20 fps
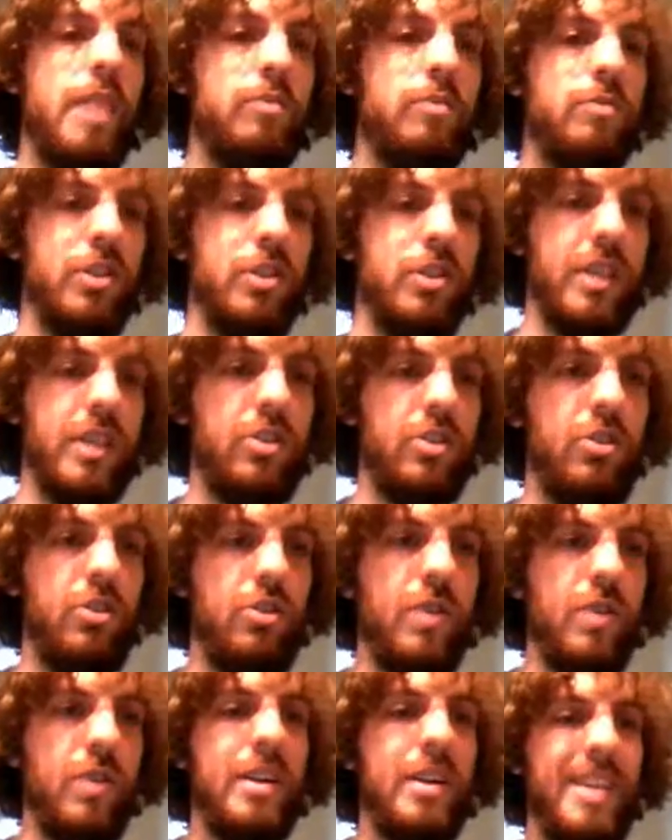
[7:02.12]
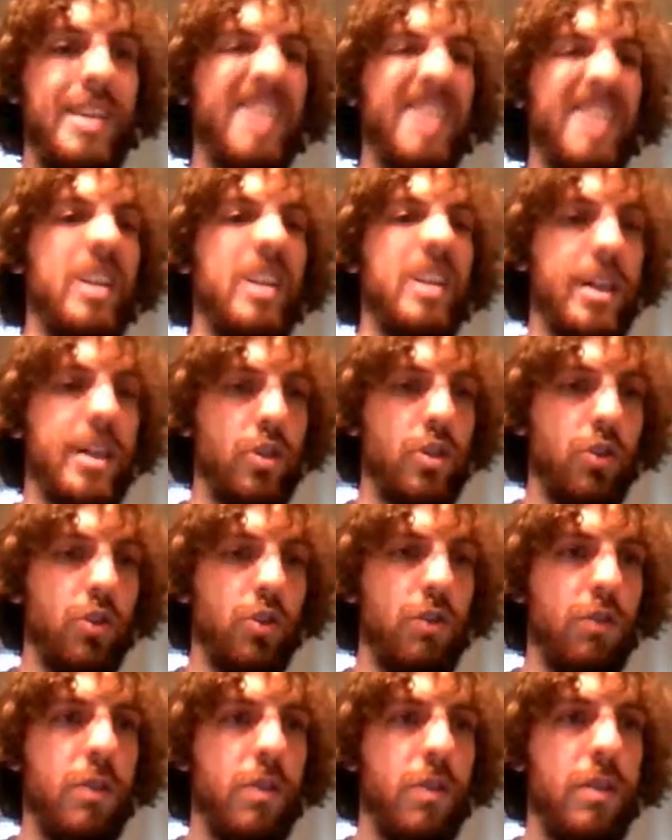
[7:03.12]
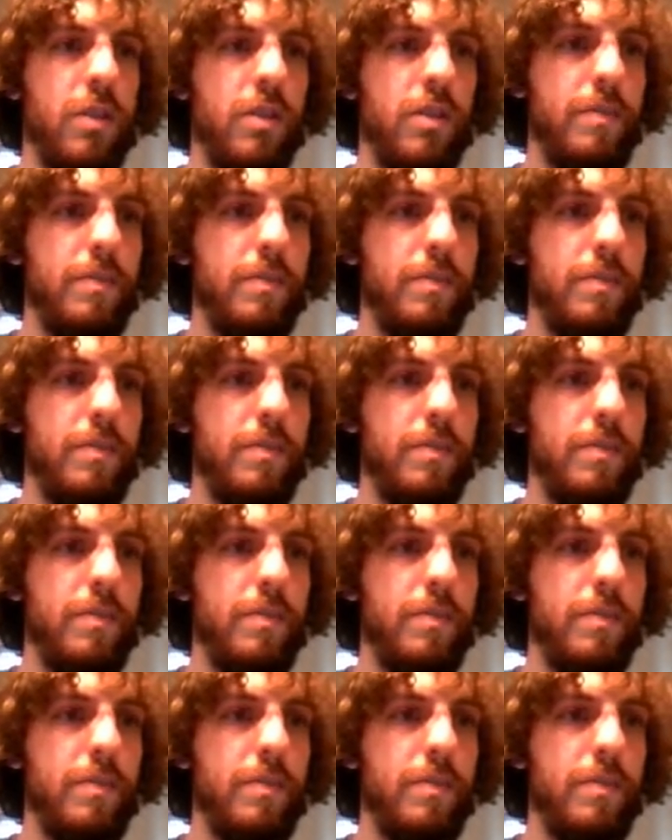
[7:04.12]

relates to technological growth.